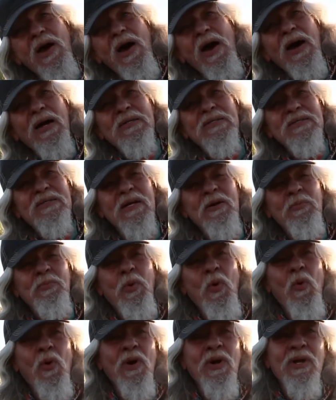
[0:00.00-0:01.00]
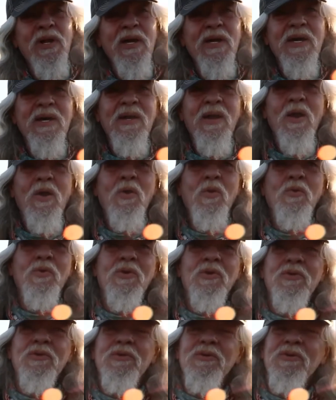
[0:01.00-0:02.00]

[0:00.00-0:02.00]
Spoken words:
At some point, they get older,